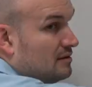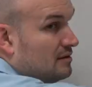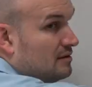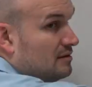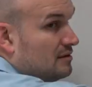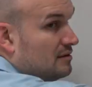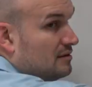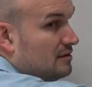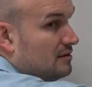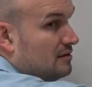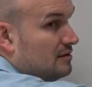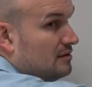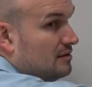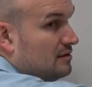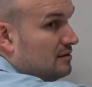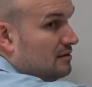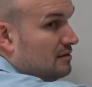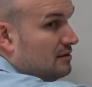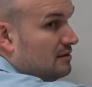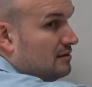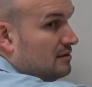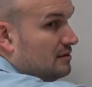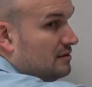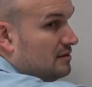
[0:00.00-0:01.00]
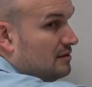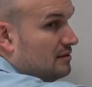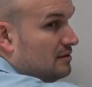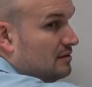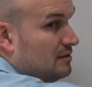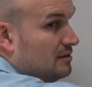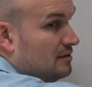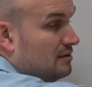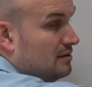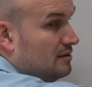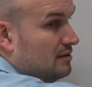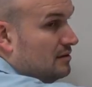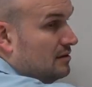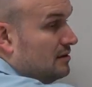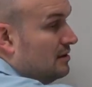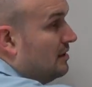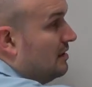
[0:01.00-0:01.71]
[no speech]